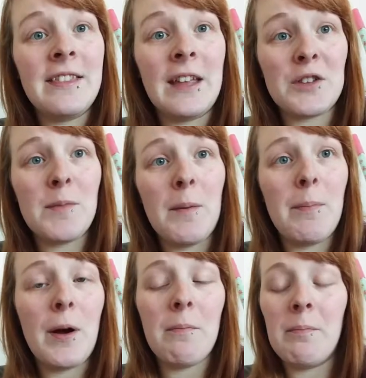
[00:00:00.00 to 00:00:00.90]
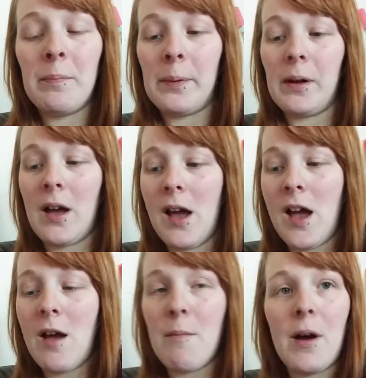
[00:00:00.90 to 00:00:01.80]
That was my bump,
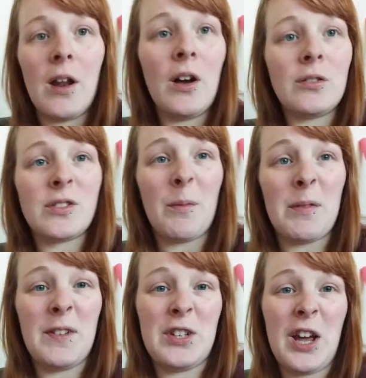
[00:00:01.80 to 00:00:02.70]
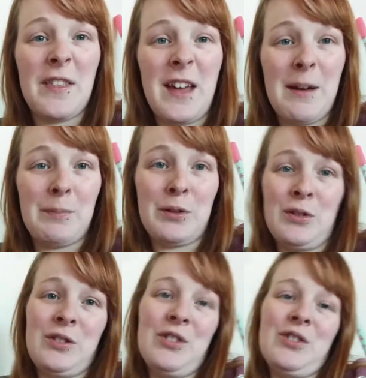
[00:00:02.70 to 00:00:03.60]
and I'll stop the video there
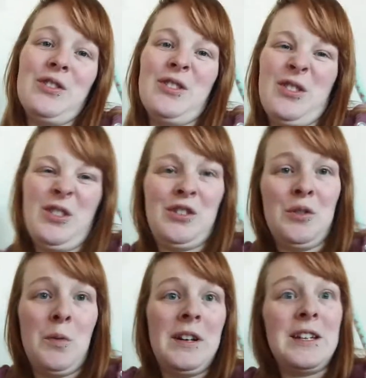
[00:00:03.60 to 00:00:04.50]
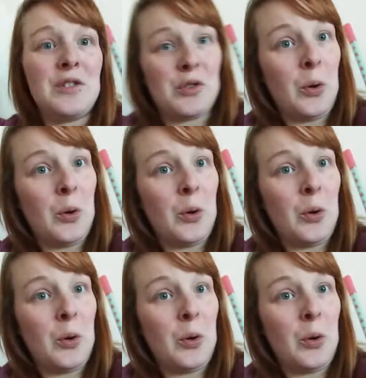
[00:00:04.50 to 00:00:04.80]
because someone needs the